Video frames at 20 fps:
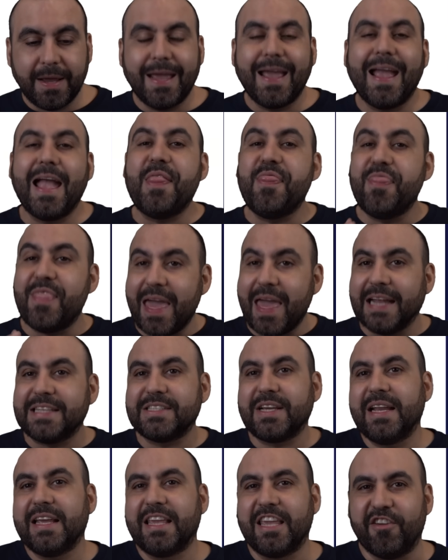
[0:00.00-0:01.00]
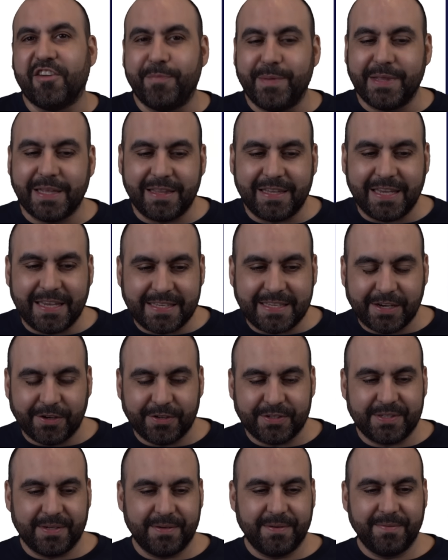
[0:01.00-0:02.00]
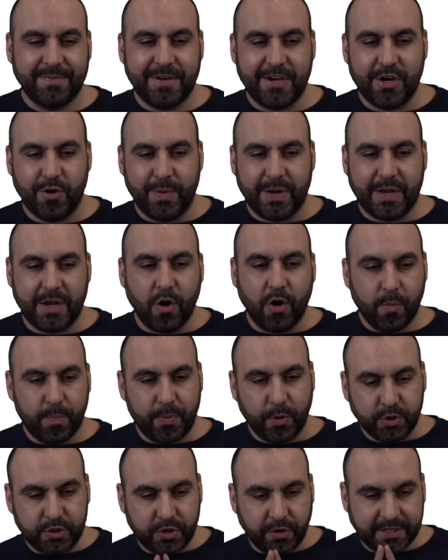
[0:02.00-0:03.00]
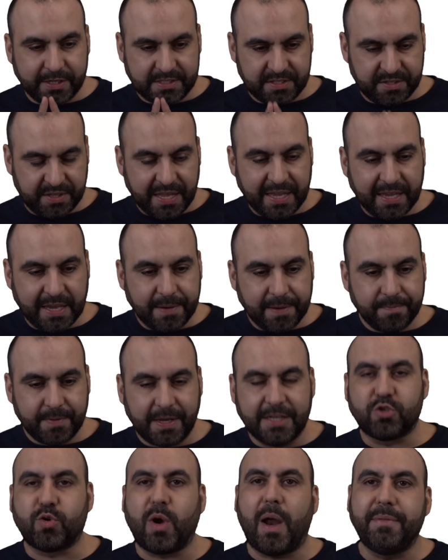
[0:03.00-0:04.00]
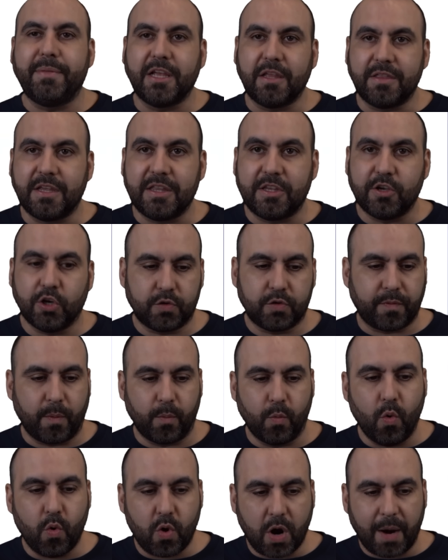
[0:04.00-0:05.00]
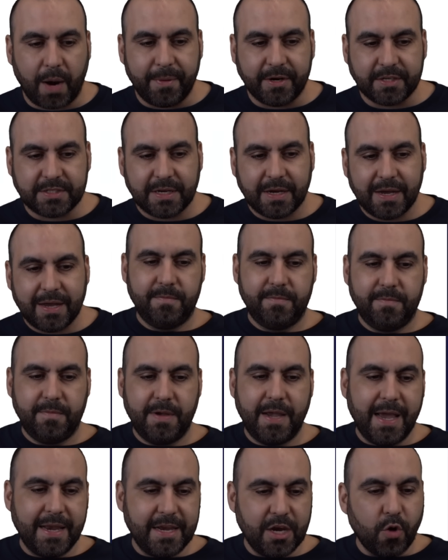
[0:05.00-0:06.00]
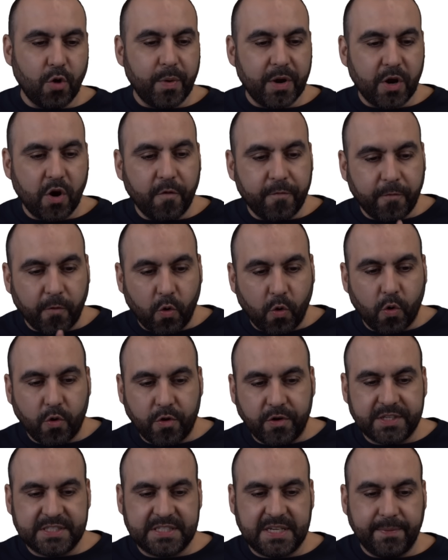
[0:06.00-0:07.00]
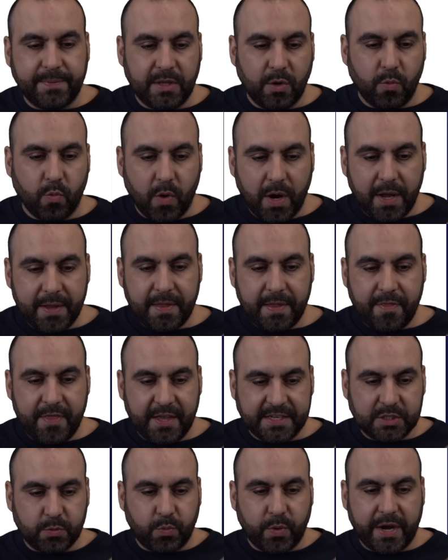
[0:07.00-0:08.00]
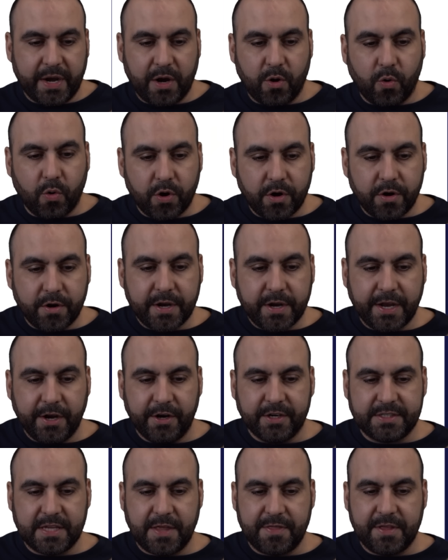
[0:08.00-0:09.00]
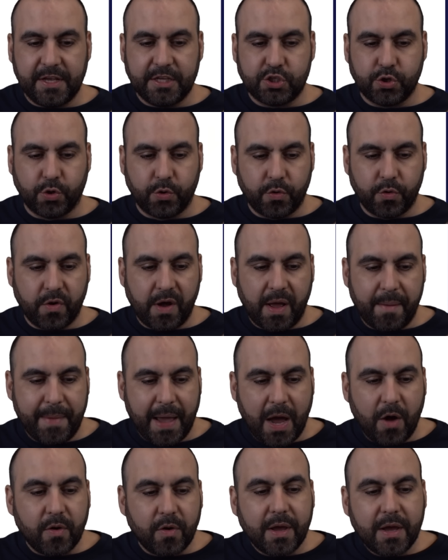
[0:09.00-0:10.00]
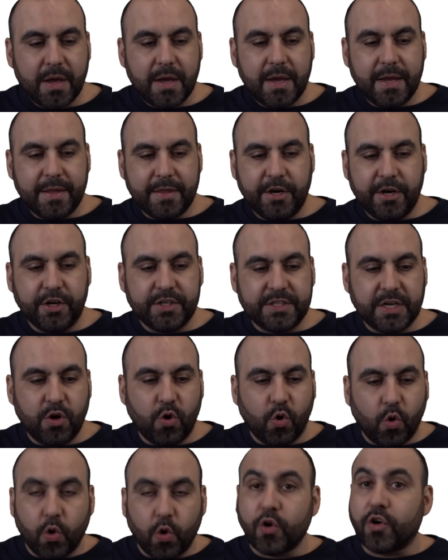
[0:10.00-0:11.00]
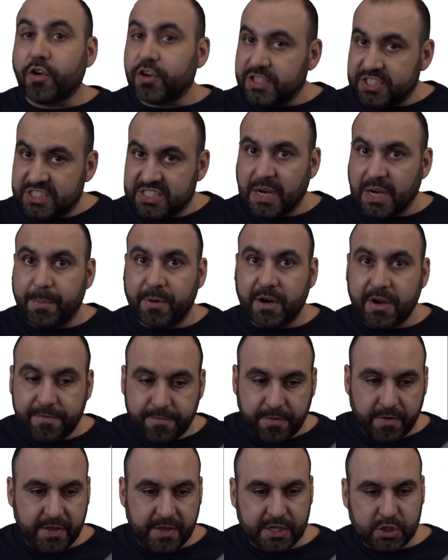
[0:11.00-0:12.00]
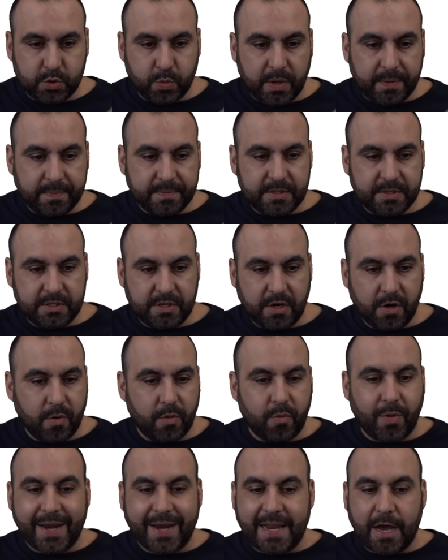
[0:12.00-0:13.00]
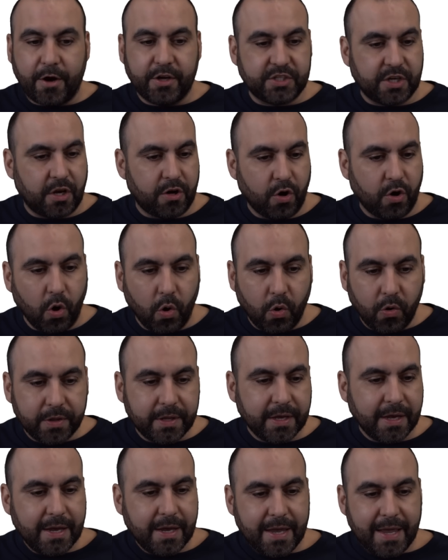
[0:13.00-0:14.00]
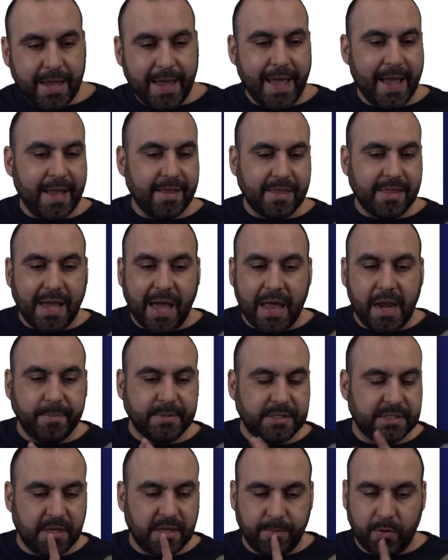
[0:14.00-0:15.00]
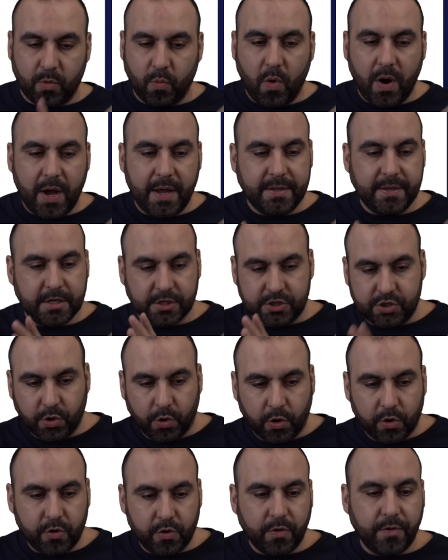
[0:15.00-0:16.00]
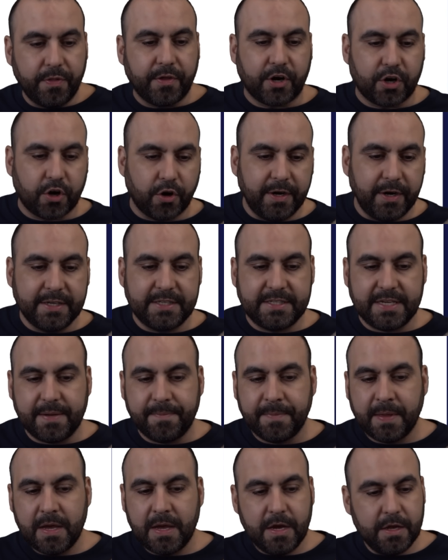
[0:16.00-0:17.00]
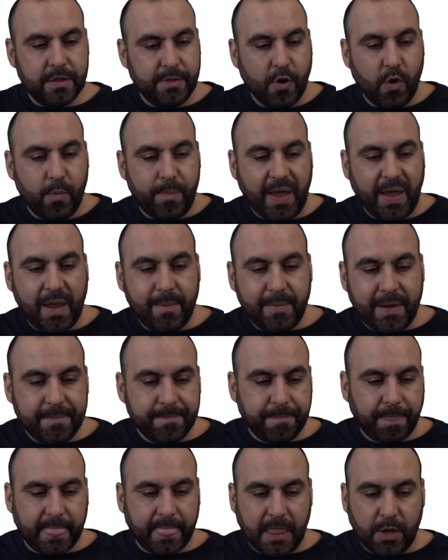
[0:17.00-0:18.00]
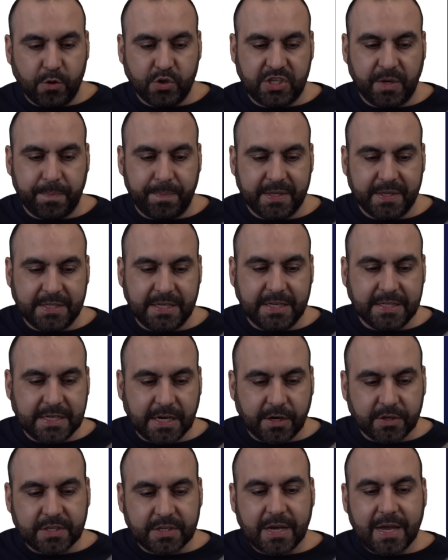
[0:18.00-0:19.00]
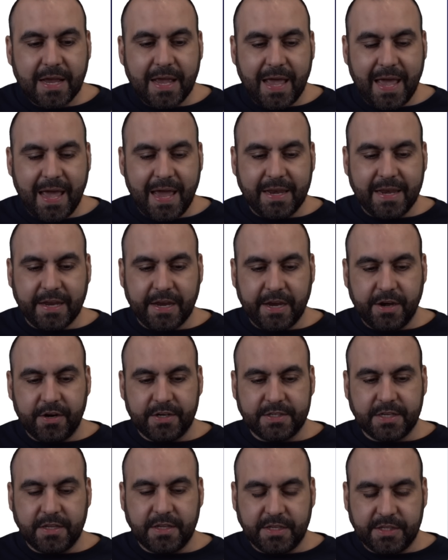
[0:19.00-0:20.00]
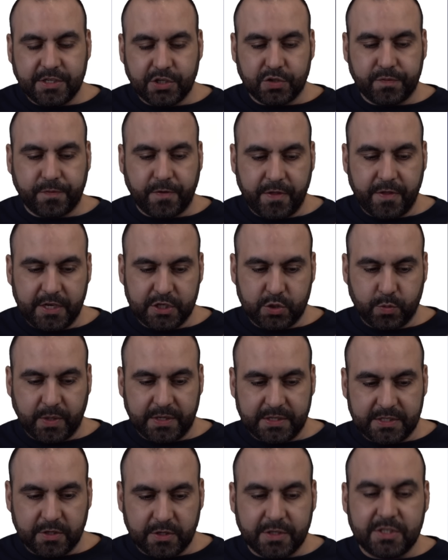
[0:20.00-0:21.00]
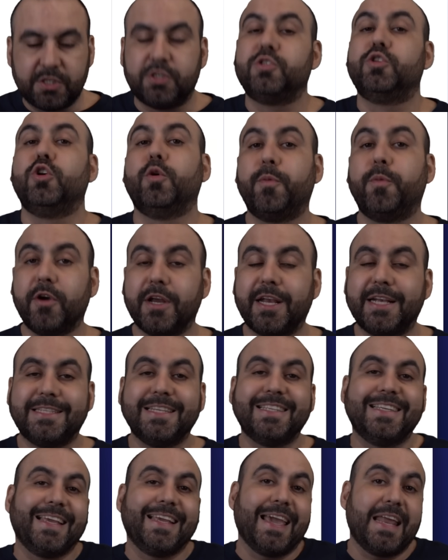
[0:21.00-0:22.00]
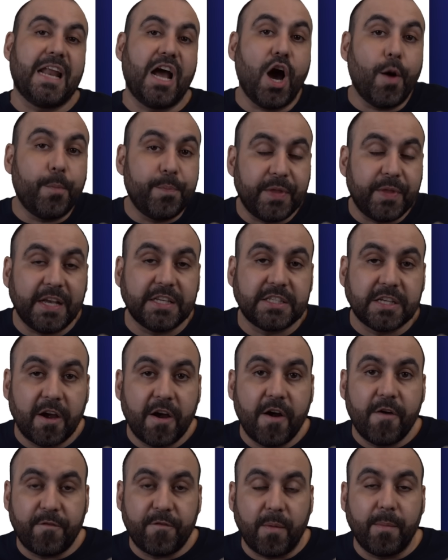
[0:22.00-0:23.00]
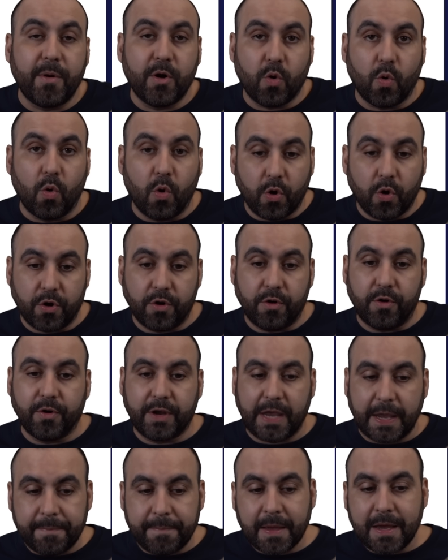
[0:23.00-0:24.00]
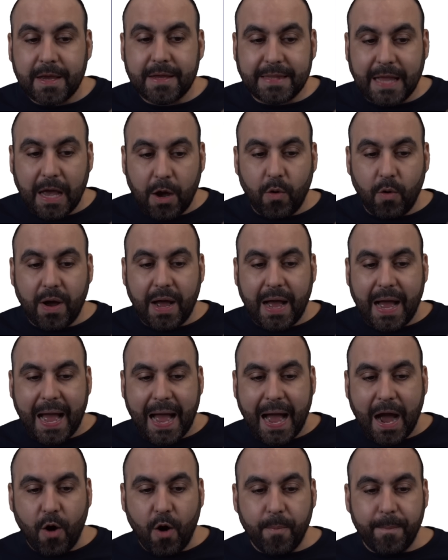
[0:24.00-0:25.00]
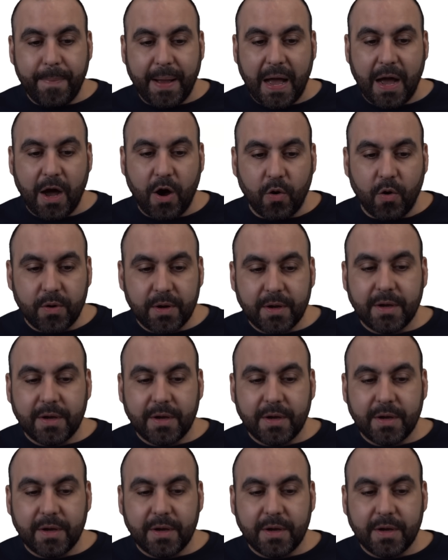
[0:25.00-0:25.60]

and then it's going to give me the details. Here we go. Brewster is thinking, it's grabbing the details from WooCommerce, and here we go for order 71. This is what I ordered. Here's the total amount. Here's an order summary for this one. So right now it's on hold, and the items is number 1, the total, the currency, no payment, no shipping details, and here's the details for this one. So it's super easy to get updates from an order. Okay, now how about